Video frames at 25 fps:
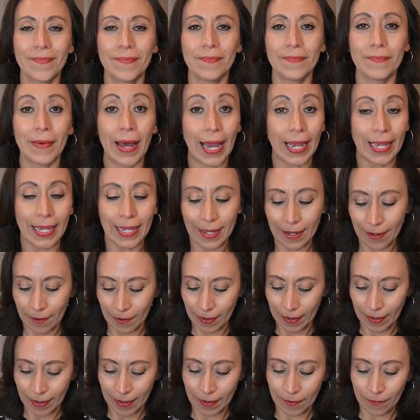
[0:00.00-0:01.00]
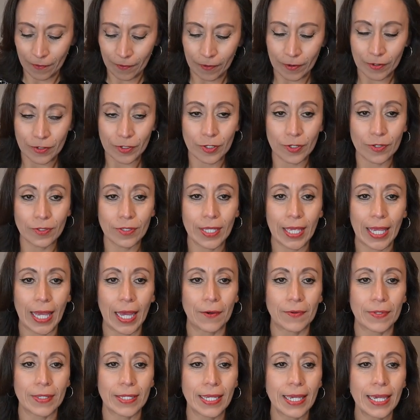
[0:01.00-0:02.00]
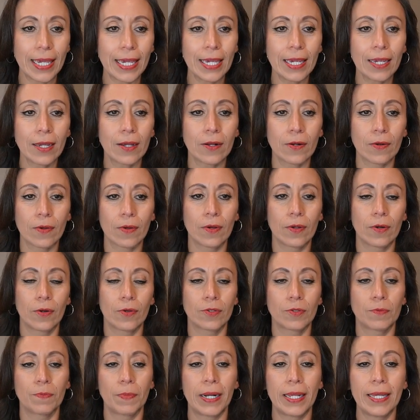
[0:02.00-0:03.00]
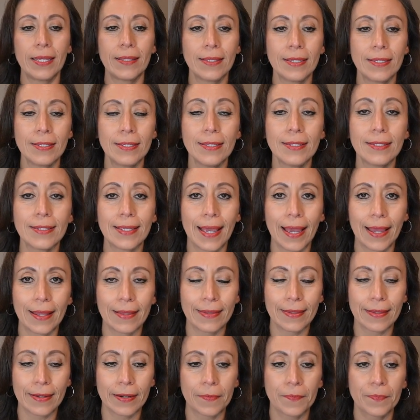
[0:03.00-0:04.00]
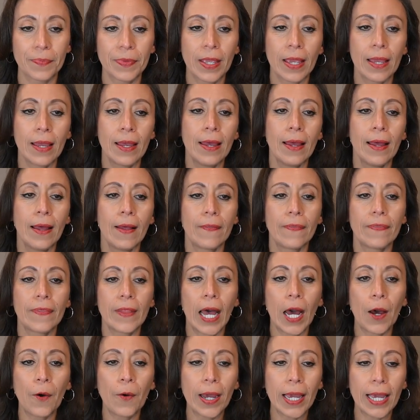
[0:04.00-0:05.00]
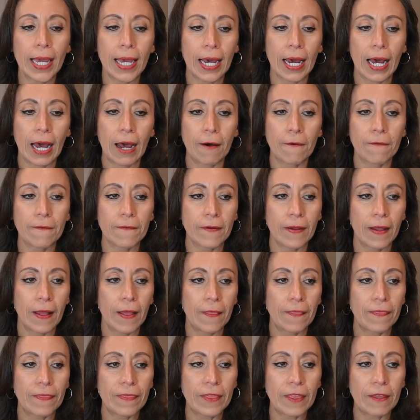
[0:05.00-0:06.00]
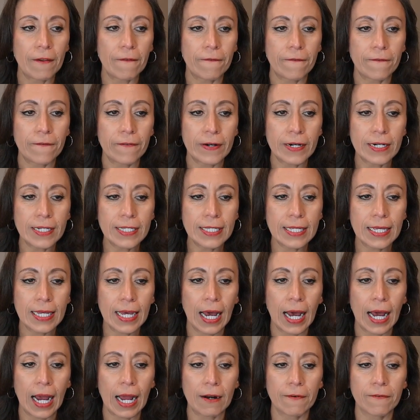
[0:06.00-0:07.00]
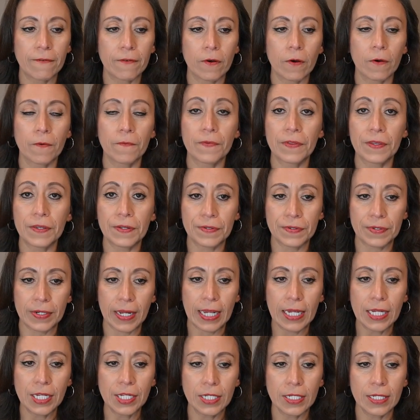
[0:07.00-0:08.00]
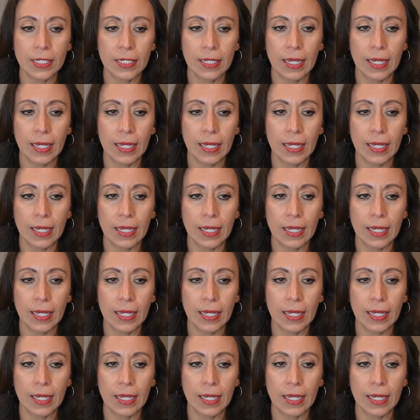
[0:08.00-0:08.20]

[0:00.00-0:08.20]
my function count A, close parentheses, enter. Now I have the first half of this range.